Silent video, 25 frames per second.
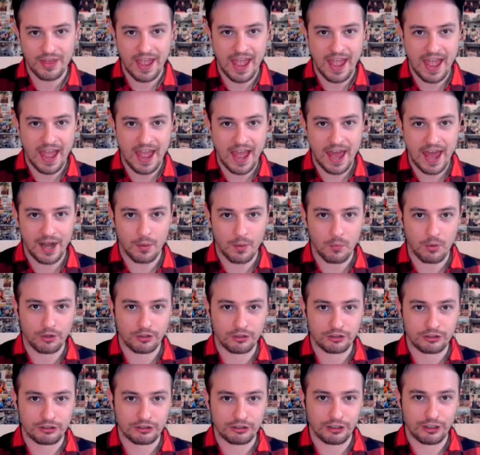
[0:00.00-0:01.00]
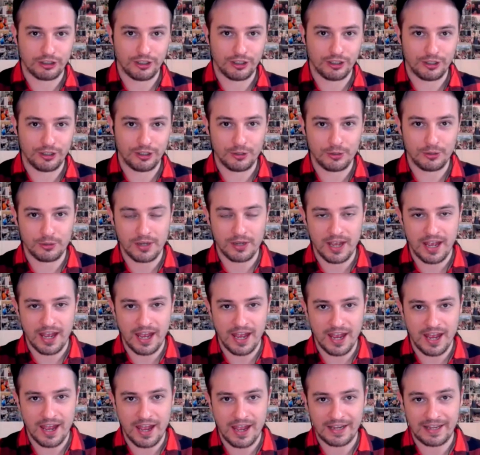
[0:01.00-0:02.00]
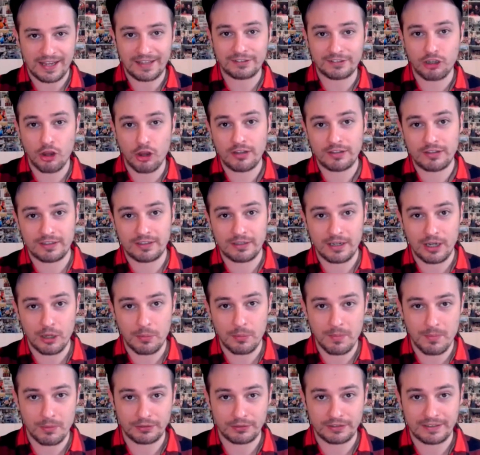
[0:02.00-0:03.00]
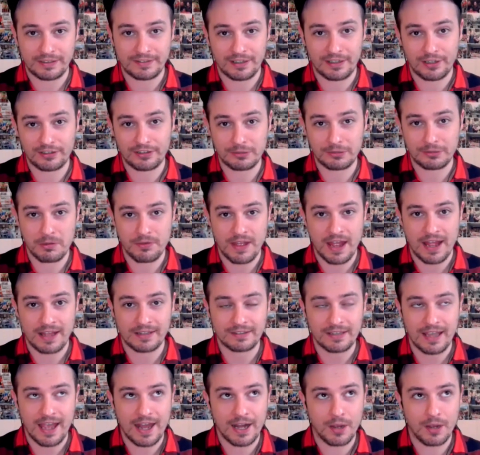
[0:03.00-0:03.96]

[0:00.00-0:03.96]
Yeah. And I want to, I guess, go into a little bit more detail on some of that.